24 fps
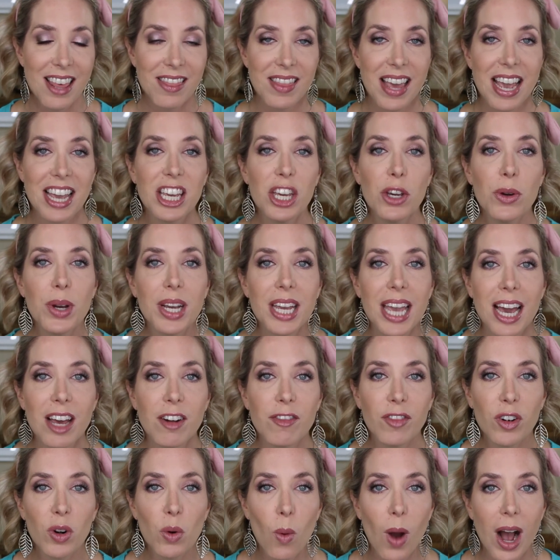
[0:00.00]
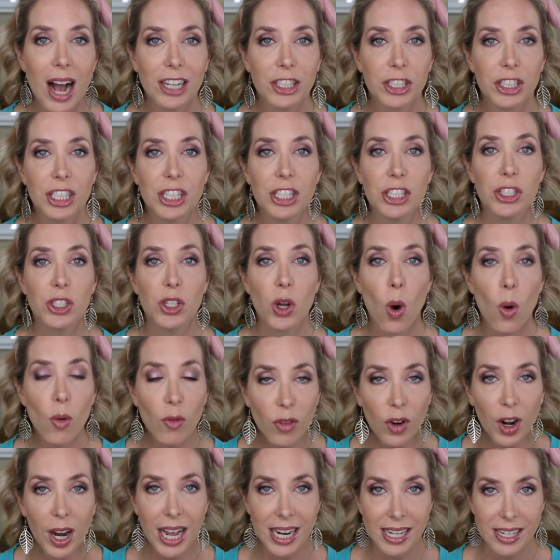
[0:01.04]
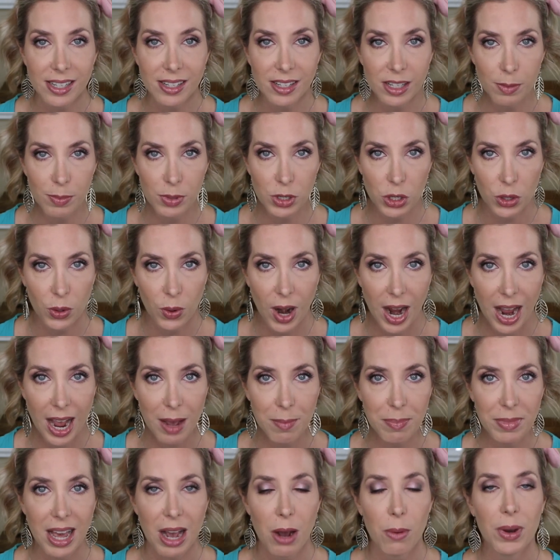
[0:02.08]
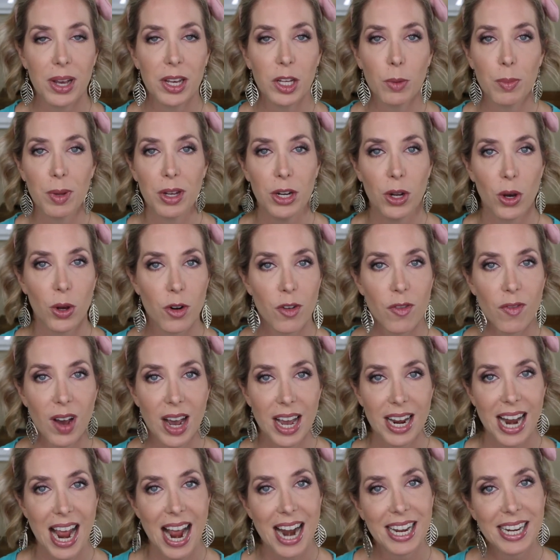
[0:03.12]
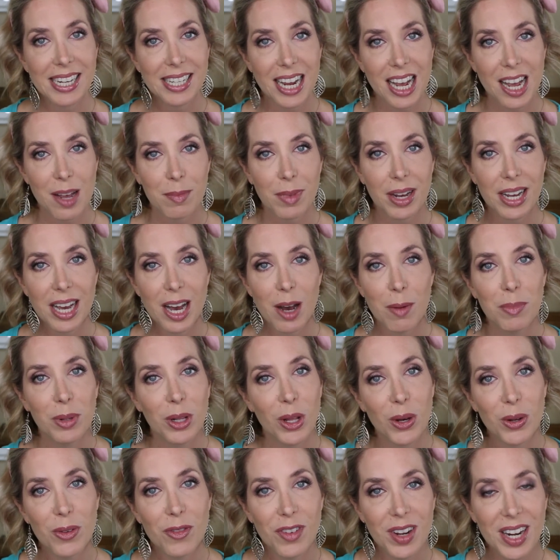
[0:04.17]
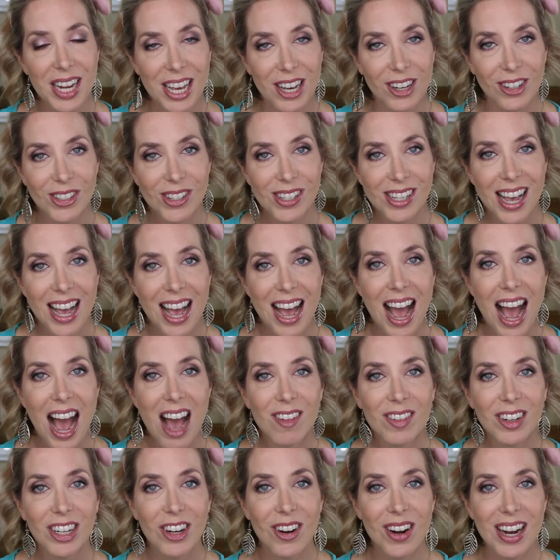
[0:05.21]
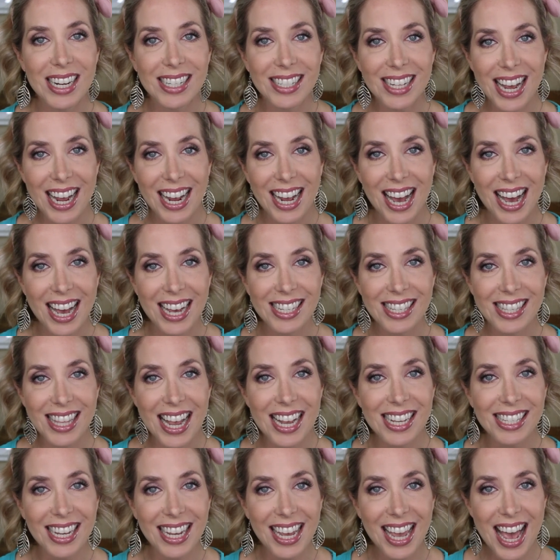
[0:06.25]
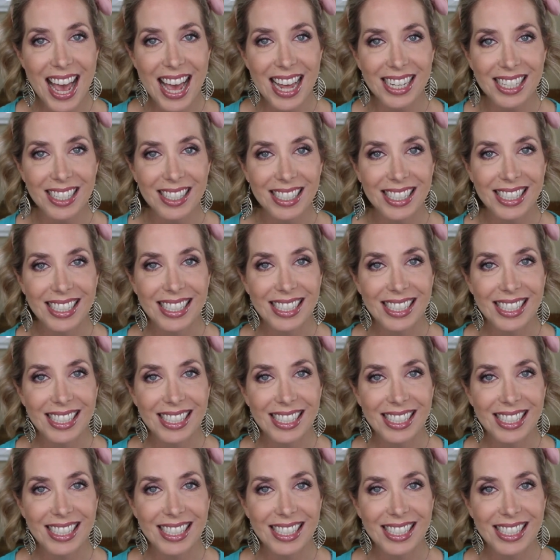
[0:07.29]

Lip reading: Thank you again for watching. Don't forget to subscribe. That way you'll be notified anytime I upload videos. Have a great day, guys. Thanks again.